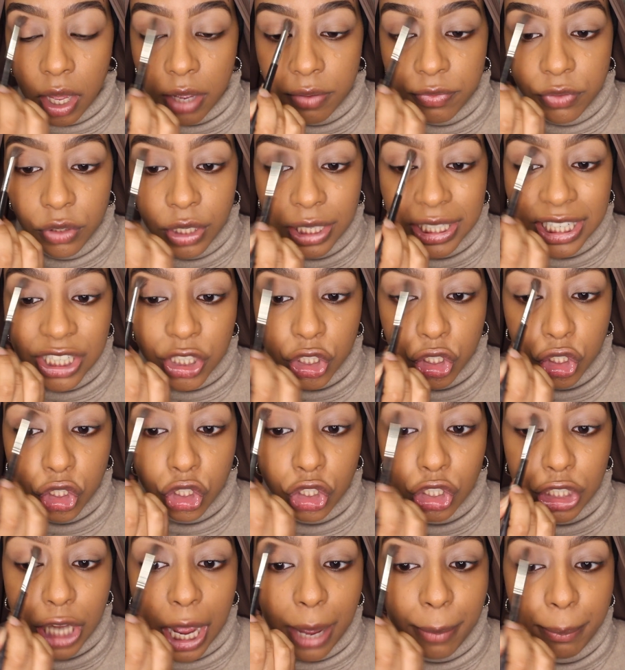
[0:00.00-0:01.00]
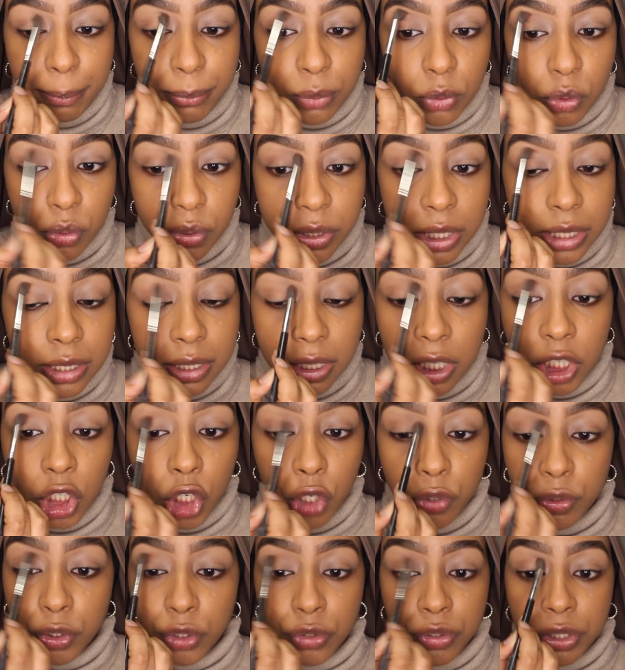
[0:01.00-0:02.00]
I feel like a shambles until I
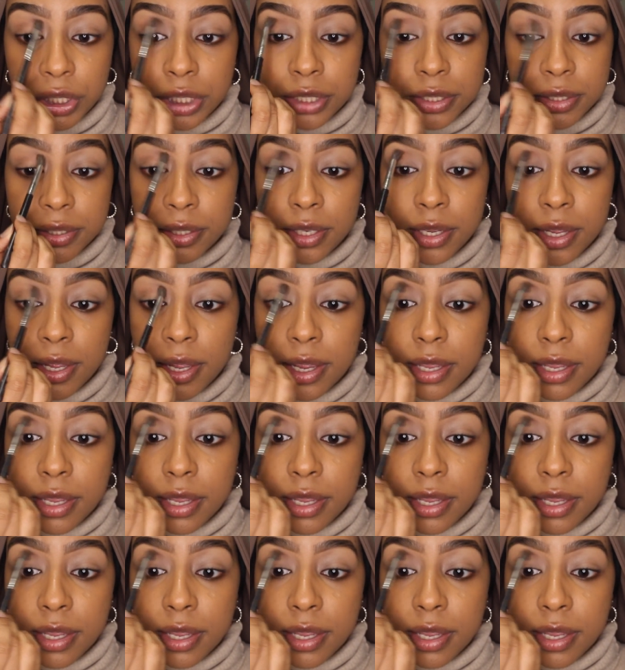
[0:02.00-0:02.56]
go in the crease.